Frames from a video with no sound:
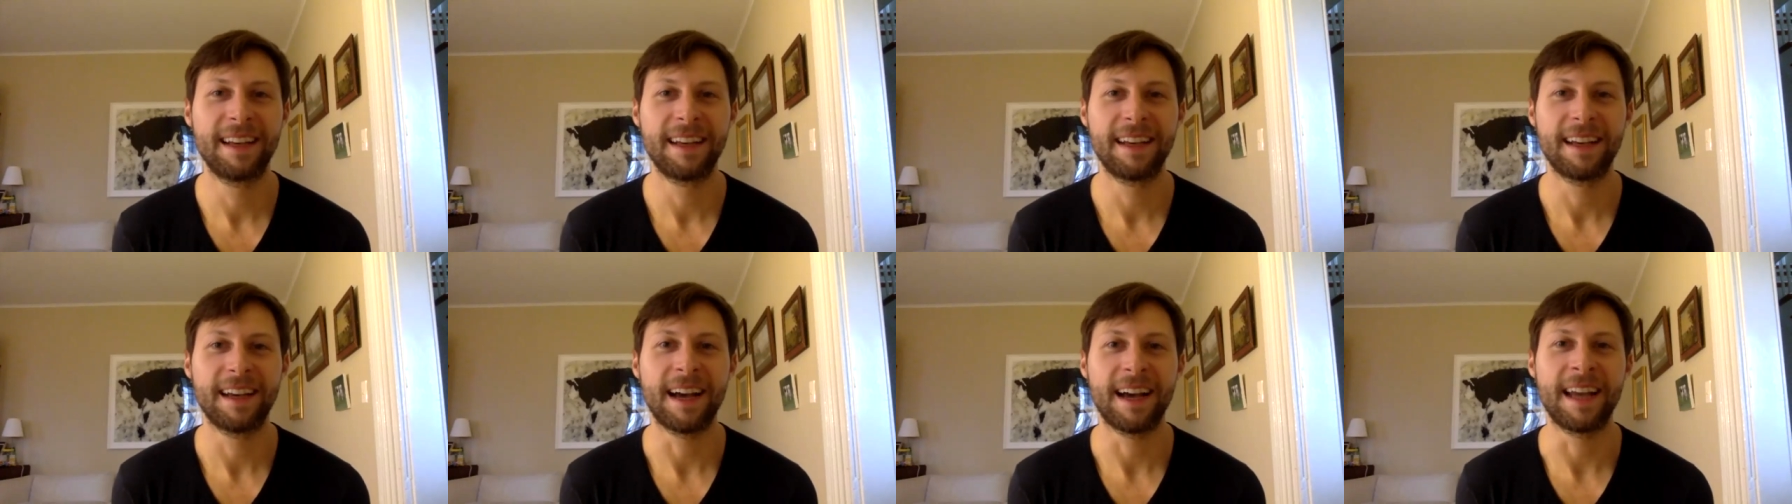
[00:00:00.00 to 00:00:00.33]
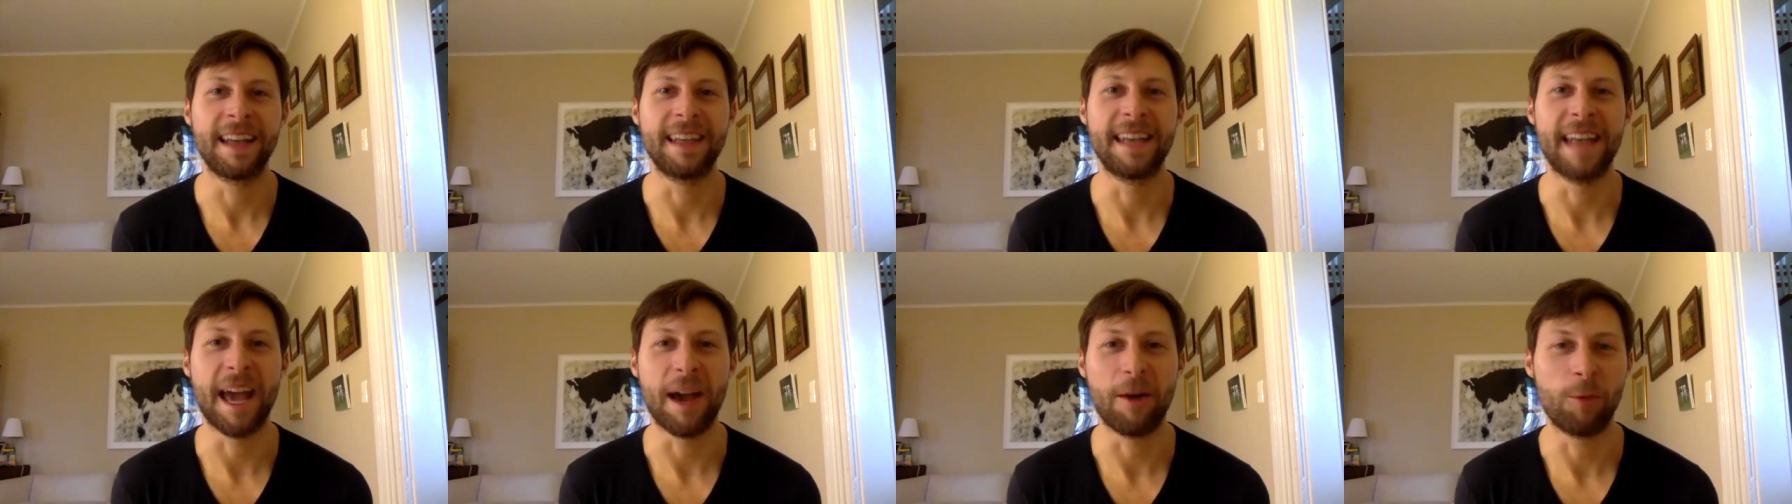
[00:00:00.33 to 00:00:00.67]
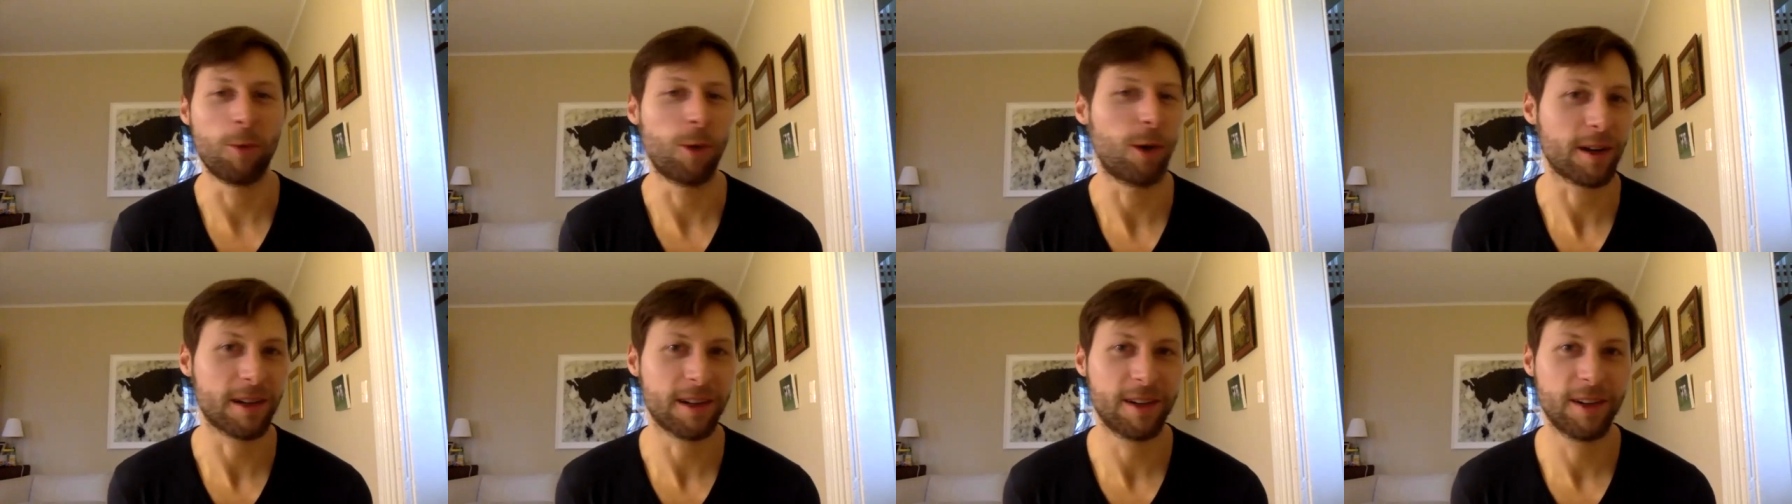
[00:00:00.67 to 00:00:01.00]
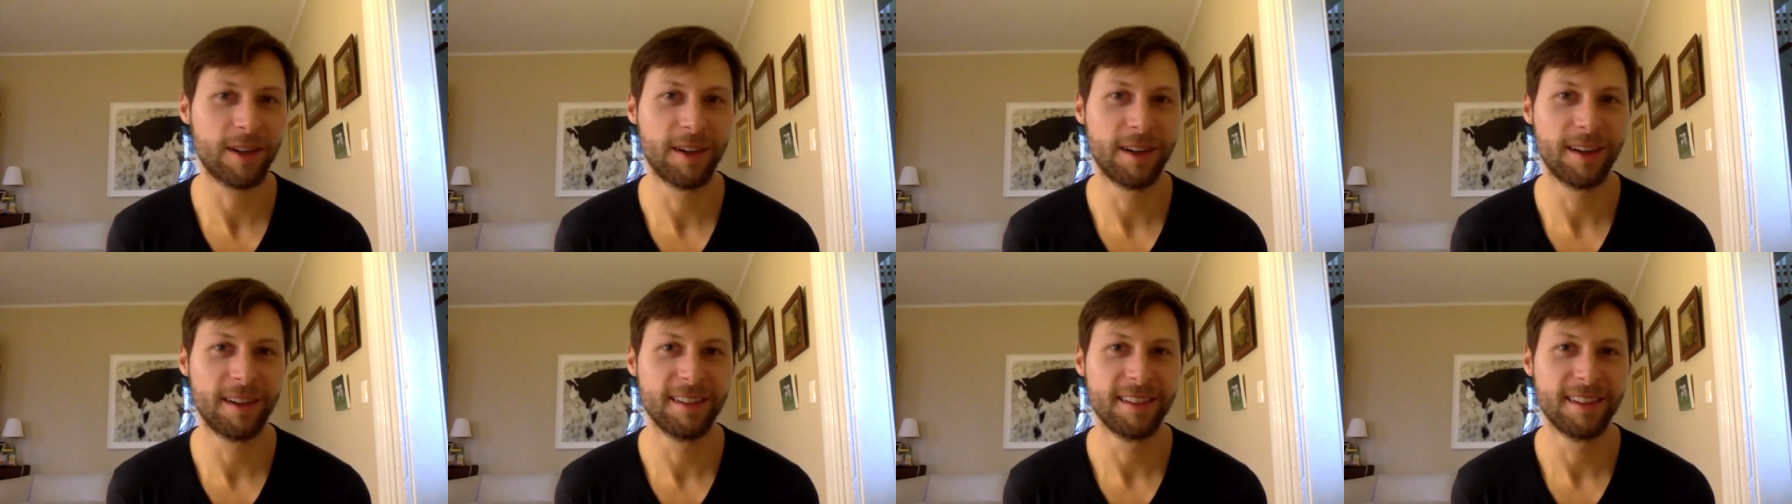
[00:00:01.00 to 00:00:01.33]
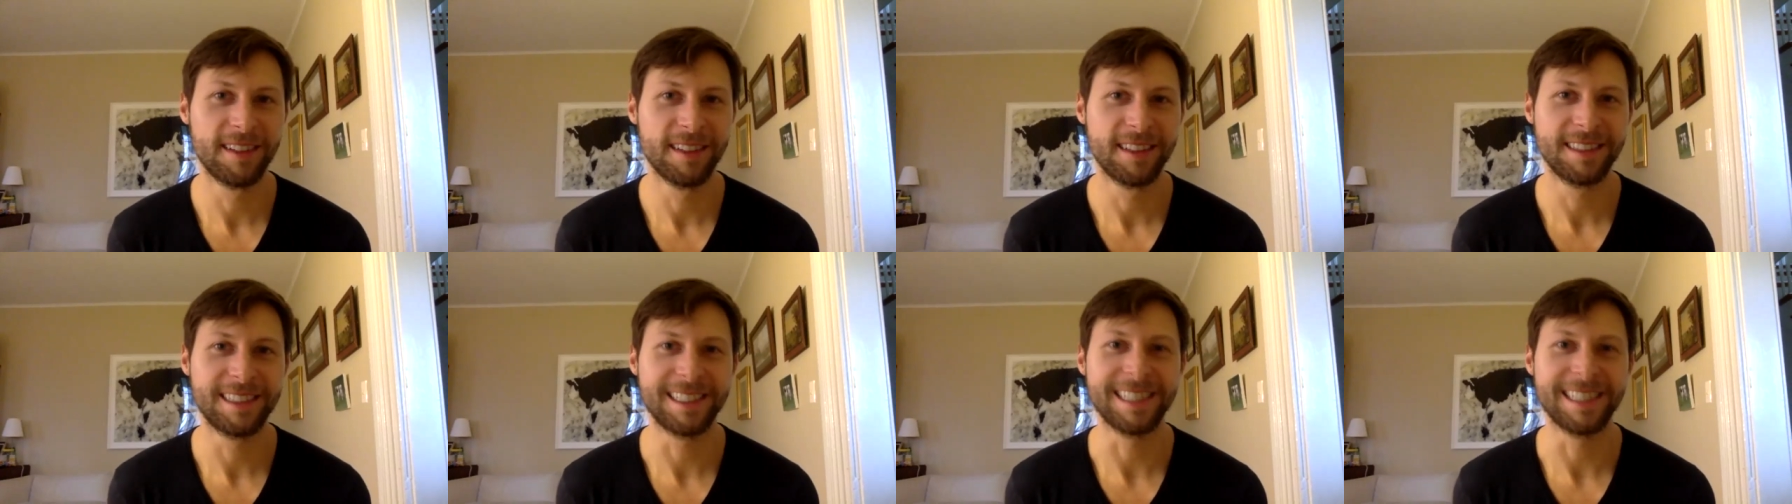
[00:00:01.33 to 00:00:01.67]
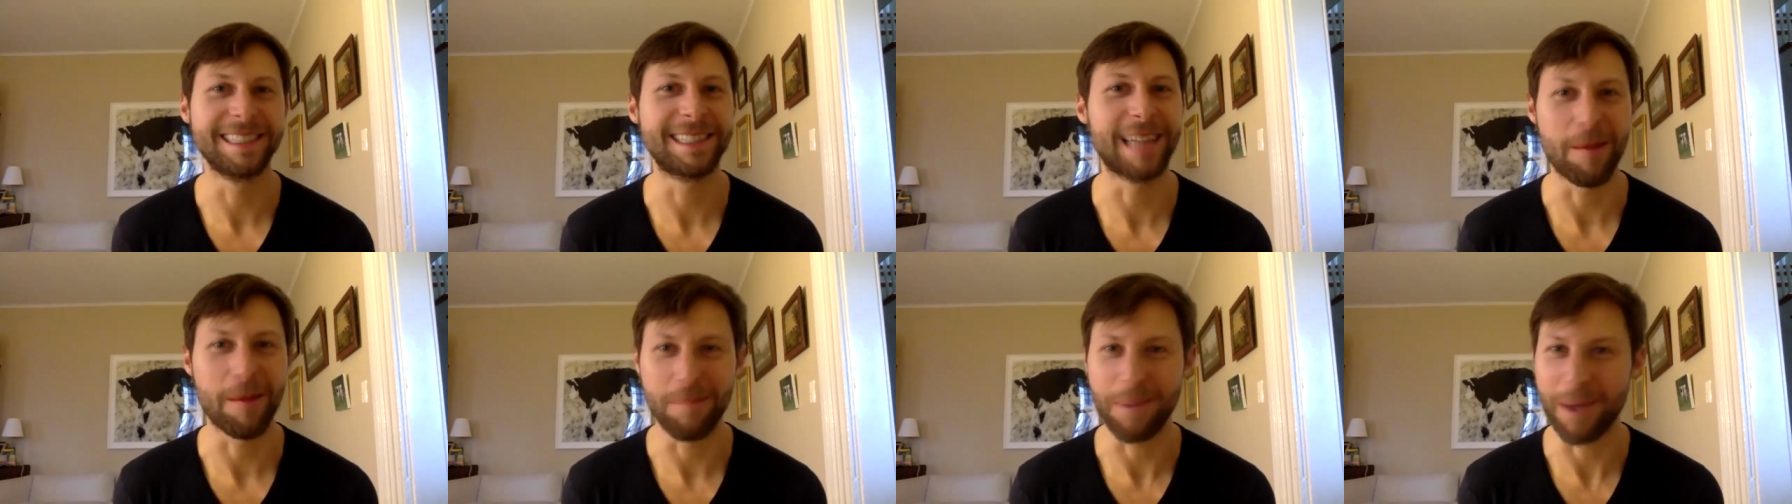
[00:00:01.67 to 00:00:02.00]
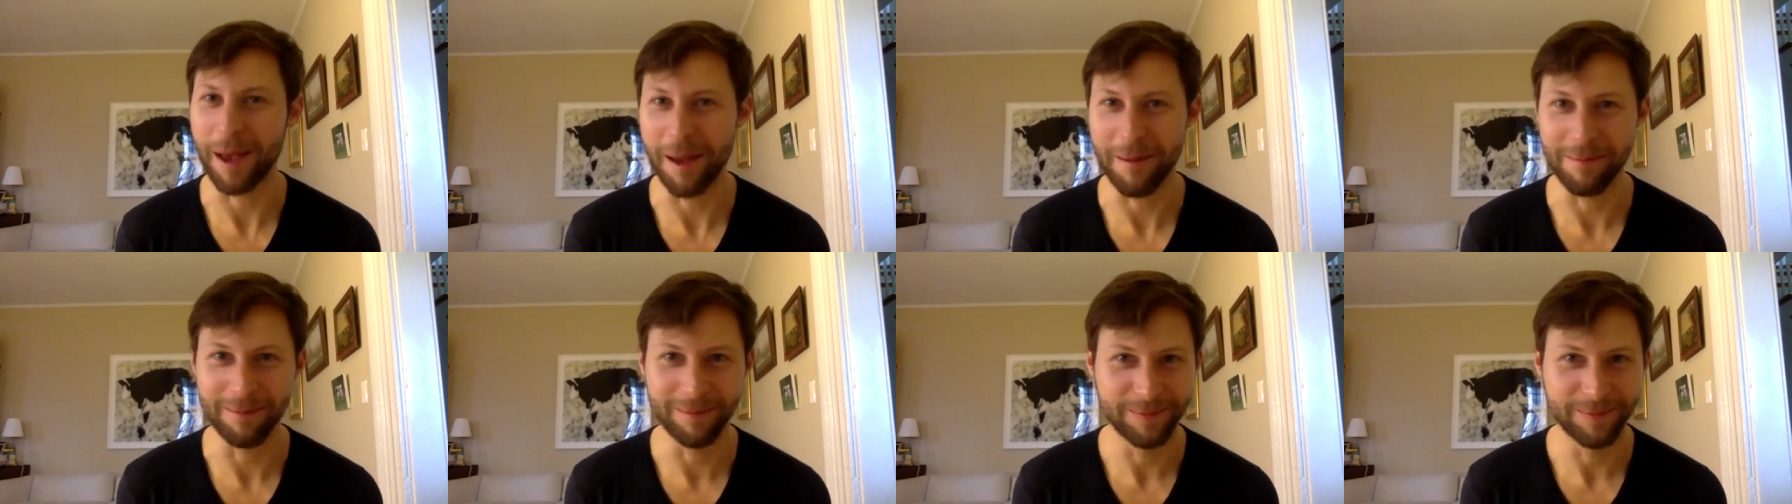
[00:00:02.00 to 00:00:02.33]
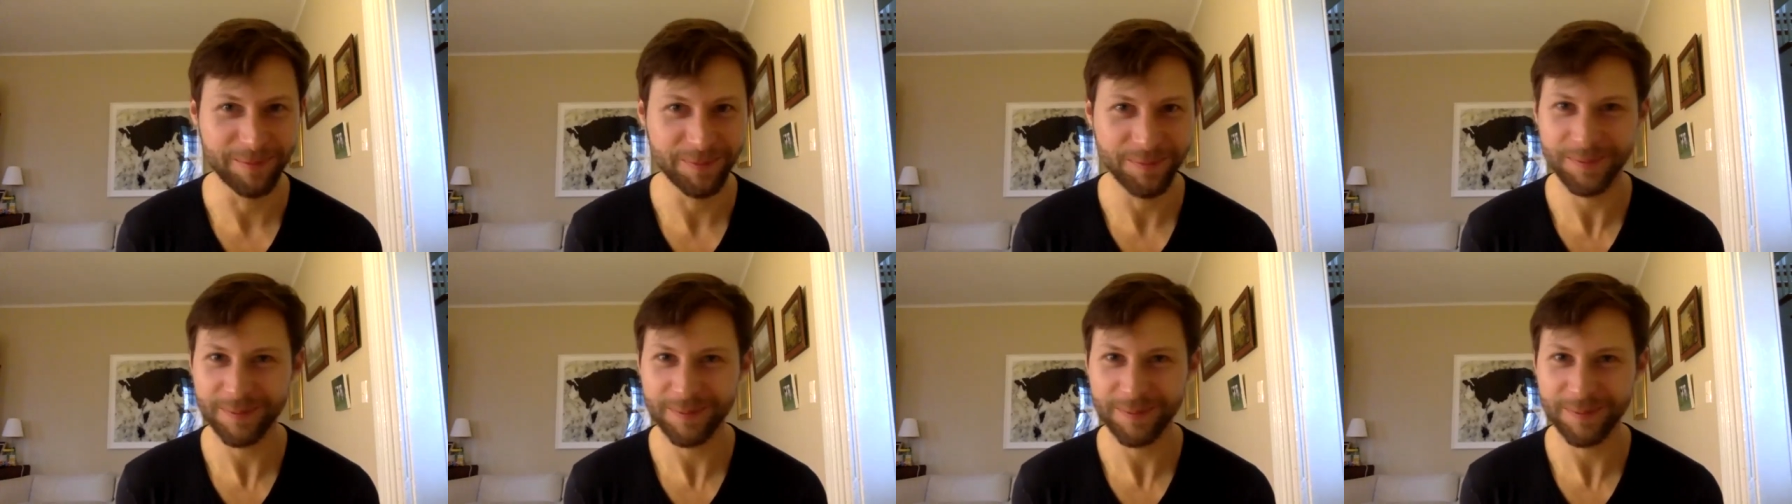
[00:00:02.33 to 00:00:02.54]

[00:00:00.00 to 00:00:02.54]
a network to step in